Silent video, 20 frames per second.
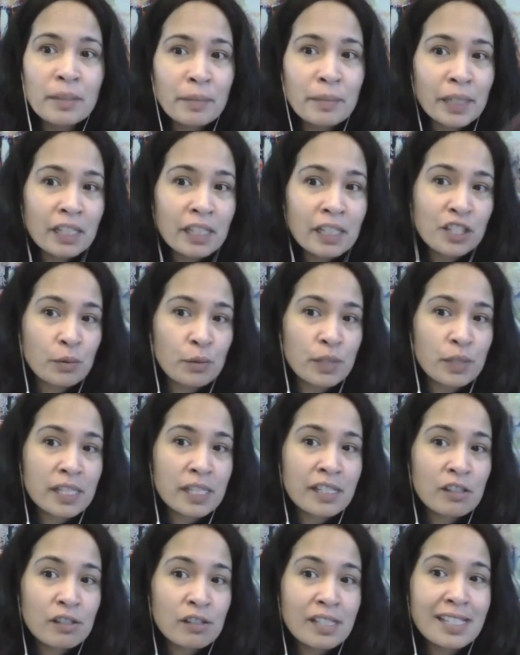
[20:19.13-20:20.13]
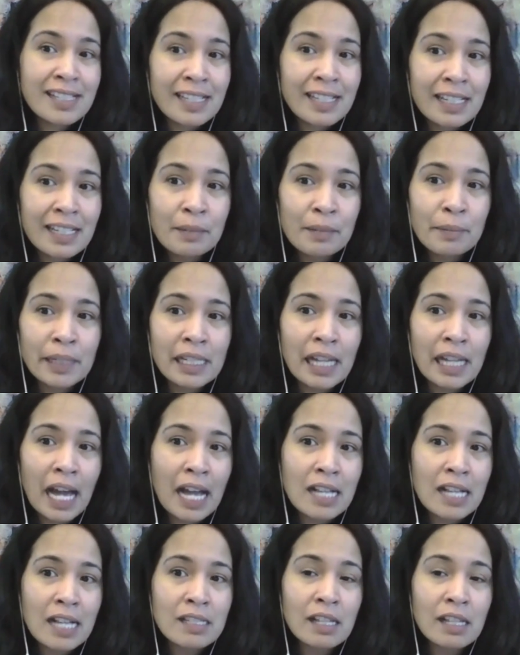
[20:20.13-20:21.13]
because she was still seeing me
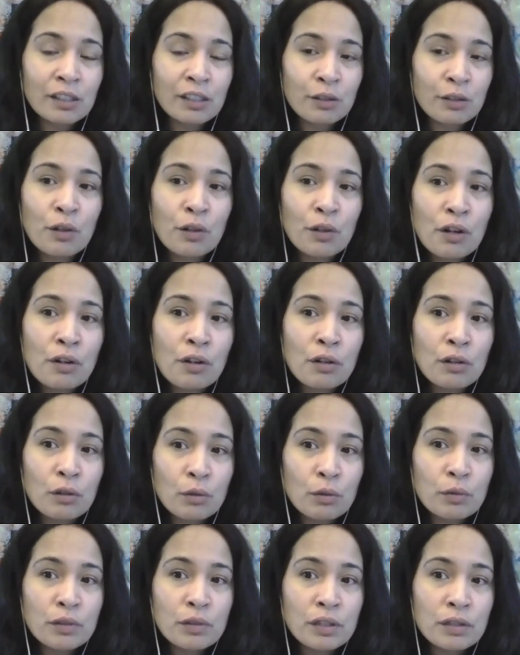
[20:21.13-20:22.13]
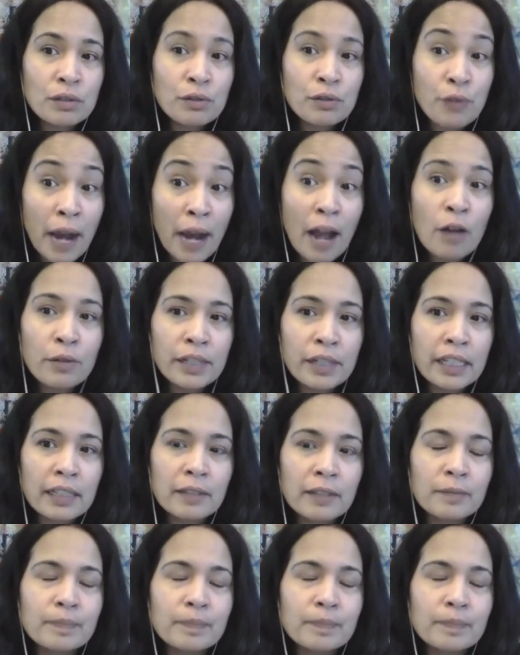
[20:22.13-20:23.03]
as a little girl who was drowning.